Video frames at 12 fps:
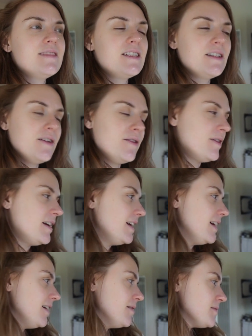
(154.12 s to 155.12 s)
So right
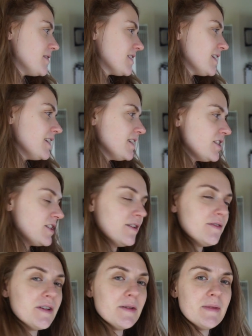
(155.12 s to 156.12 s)
now I'm just gonna
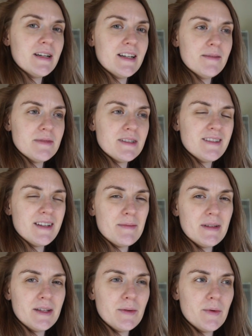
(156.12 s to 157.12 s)
chill for a minute.
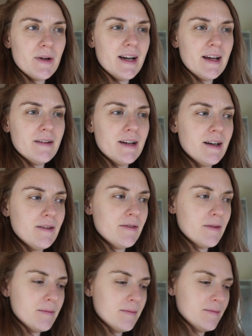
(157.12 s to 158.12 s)
I'm a little worn out now
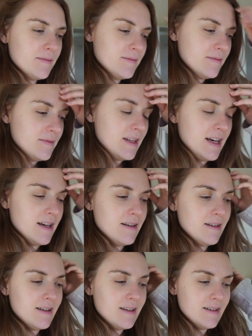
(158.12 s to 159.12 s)
from
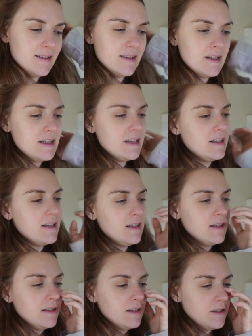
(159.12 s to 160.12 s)
that
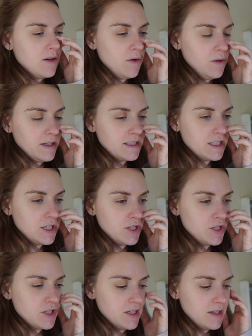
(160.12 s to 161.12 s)
whole
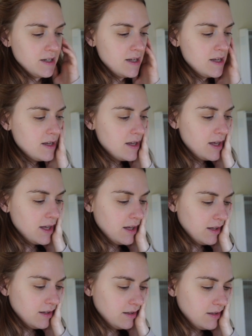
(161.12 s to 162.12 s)
excursion,
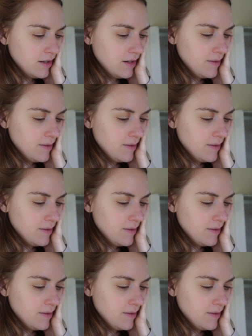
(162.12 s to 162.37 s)
and